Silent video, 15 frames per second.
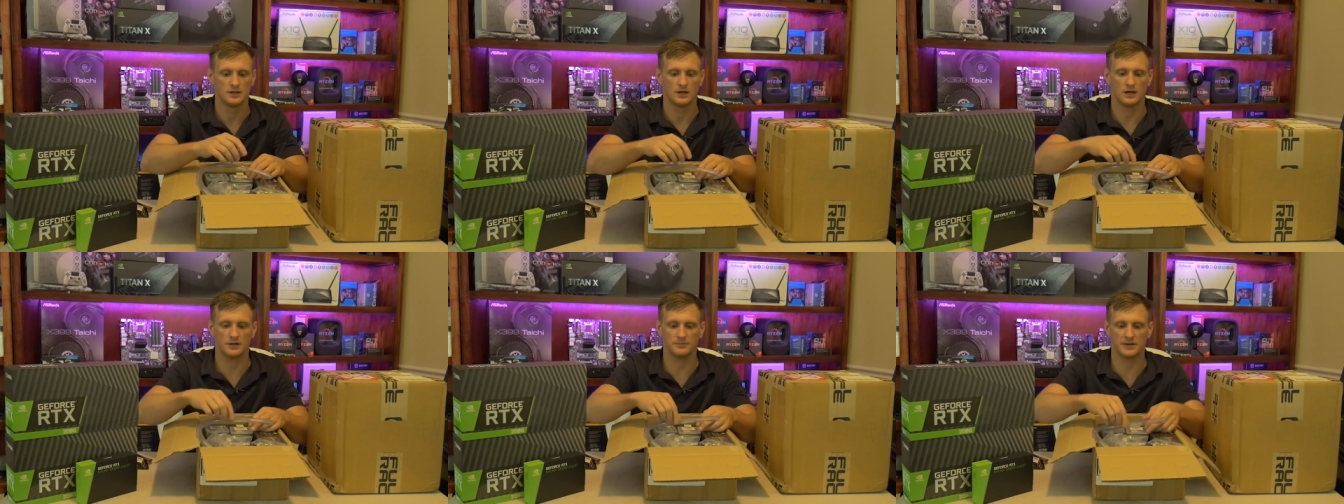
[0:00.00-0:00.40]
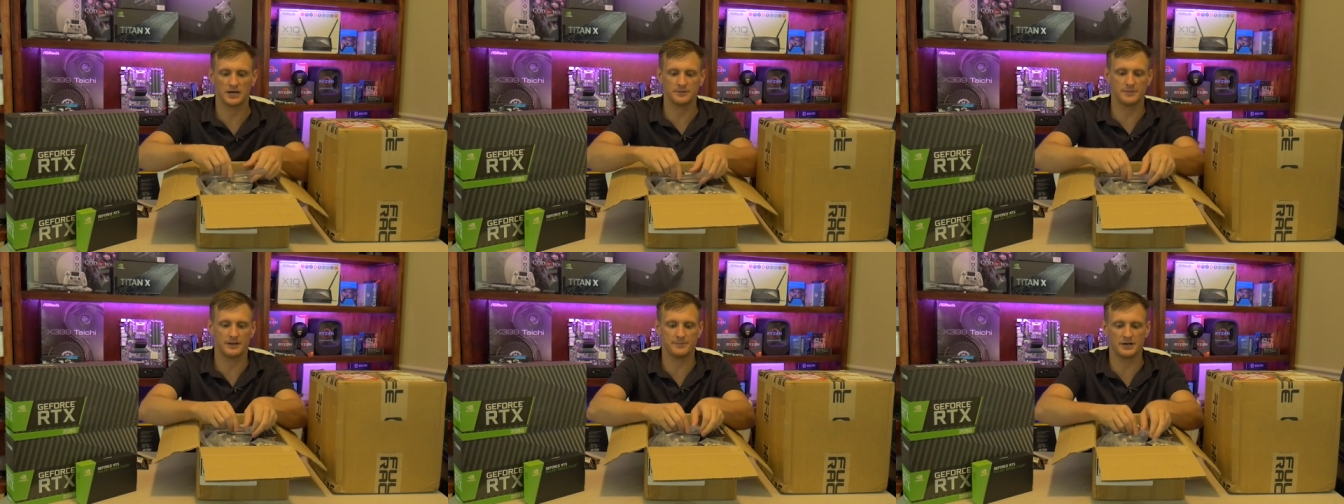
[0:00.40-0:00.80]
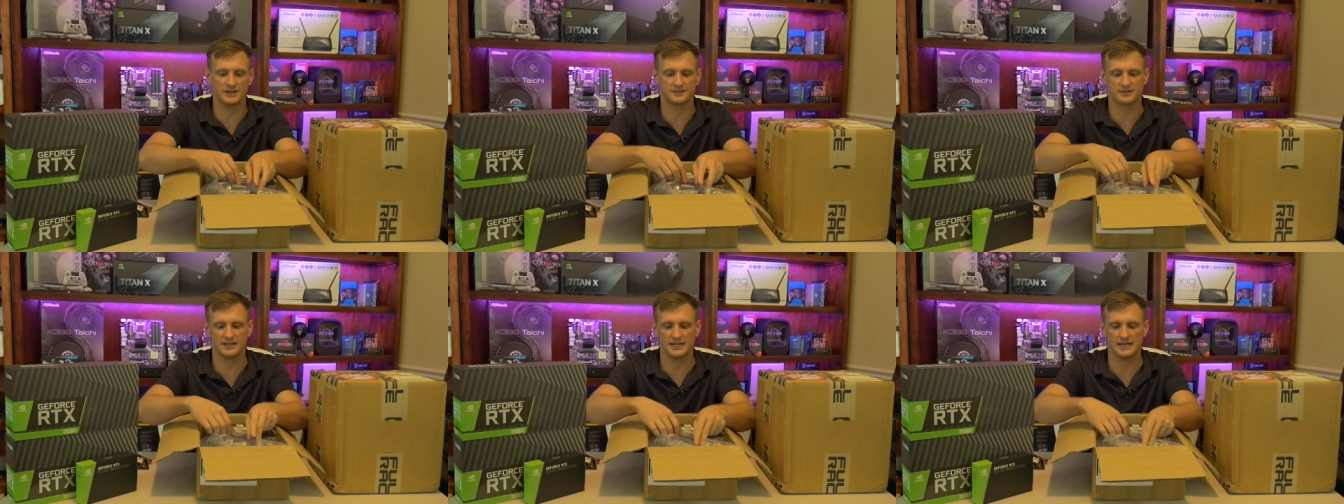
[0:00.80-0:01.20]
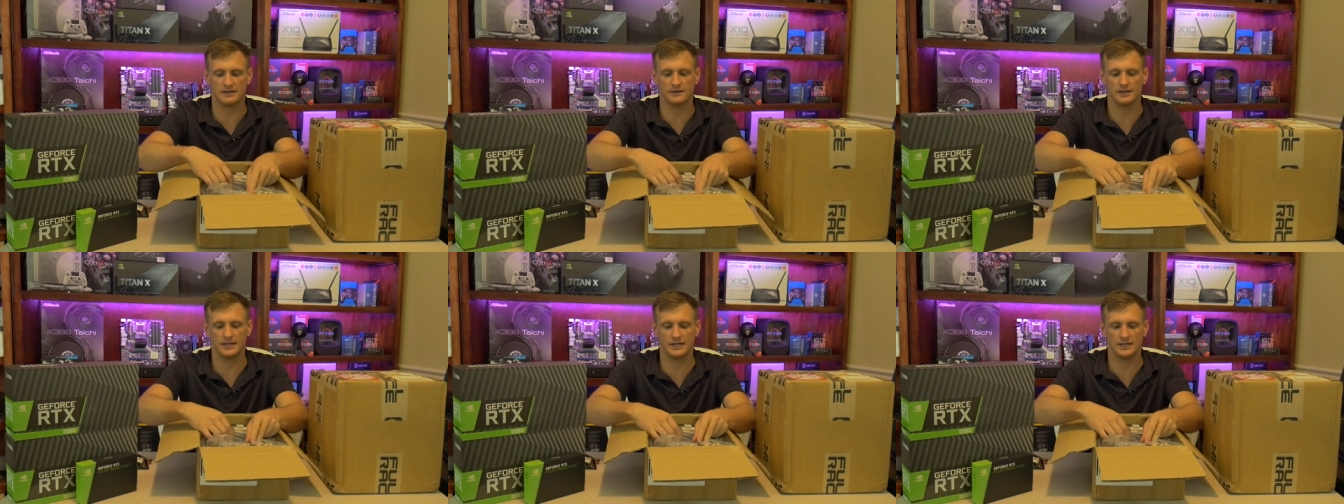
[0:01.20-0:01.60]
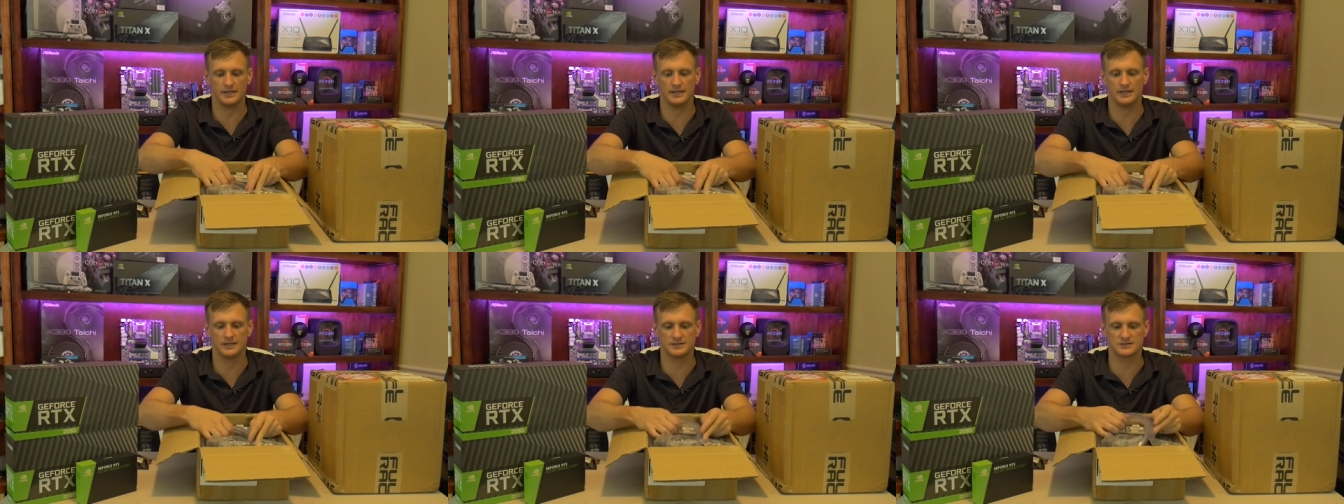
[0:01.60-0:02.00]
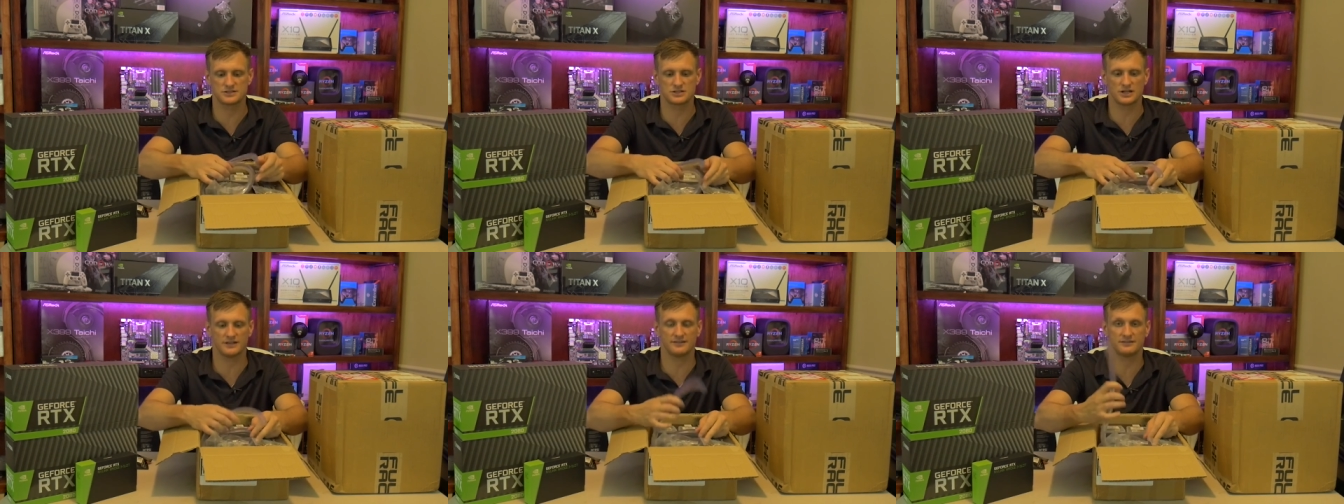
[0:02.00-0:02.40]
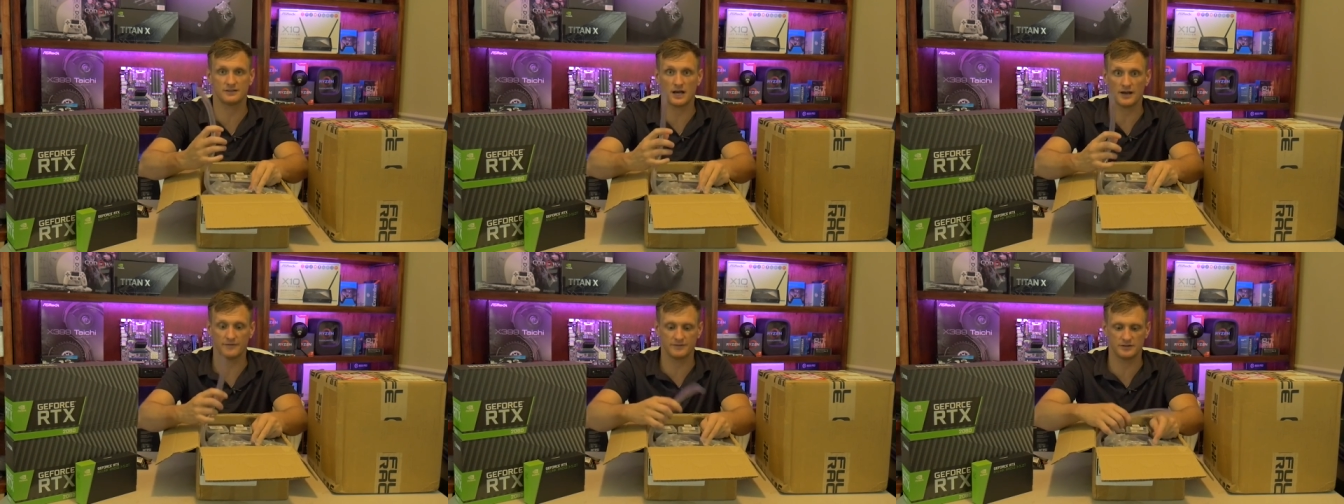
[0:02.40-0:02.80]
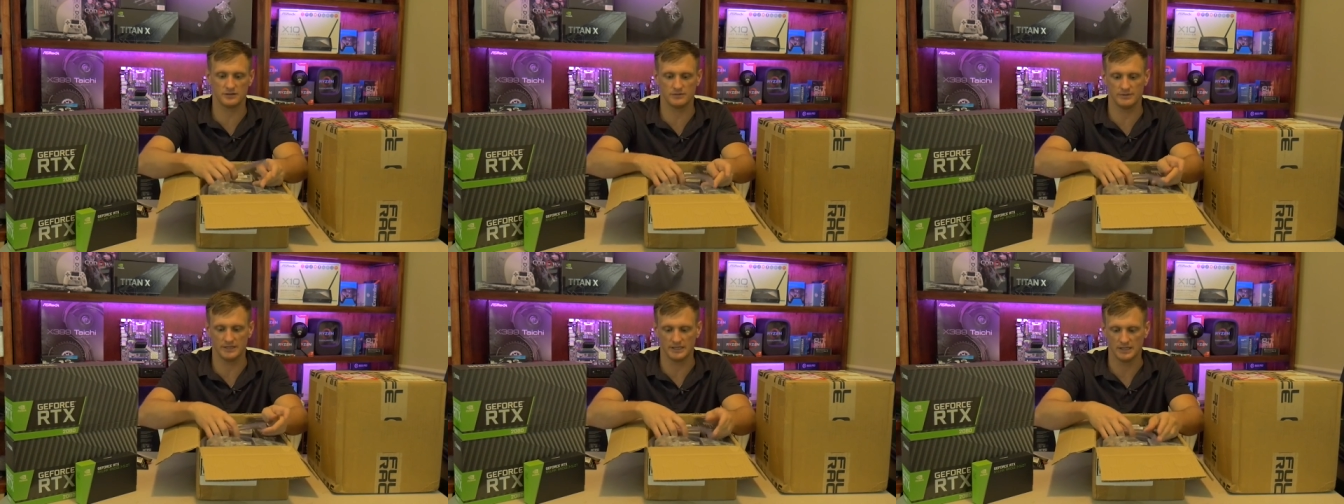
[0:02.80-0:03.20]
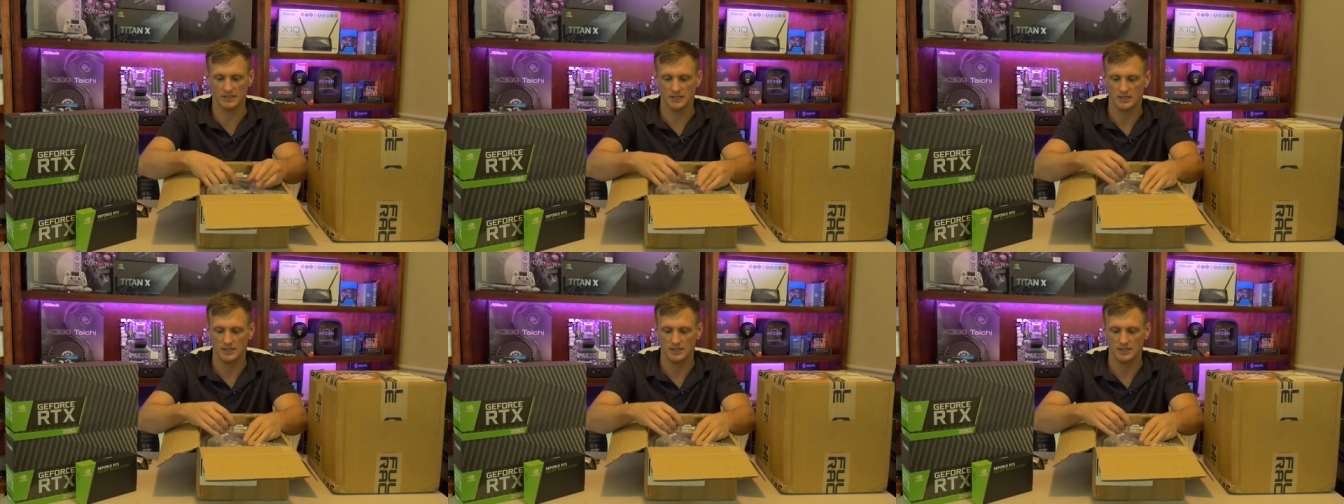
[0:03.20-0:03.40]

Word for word: on Mod My Mods right now. It is just soft tubing.